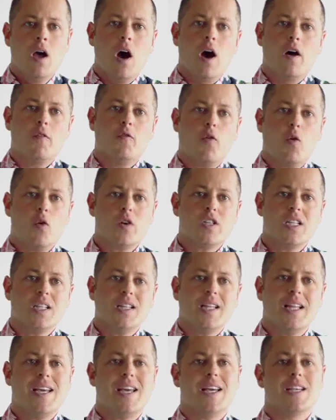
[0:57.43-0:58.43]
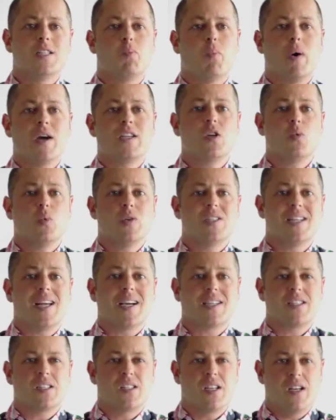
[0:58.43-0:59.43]
Unfortunately, his budget was
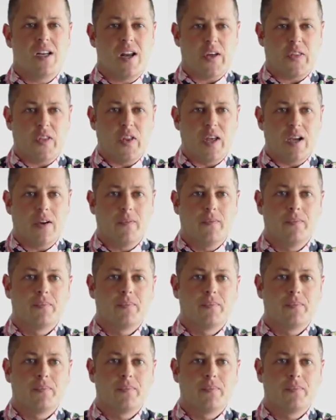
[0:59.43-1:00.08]
next to nothing.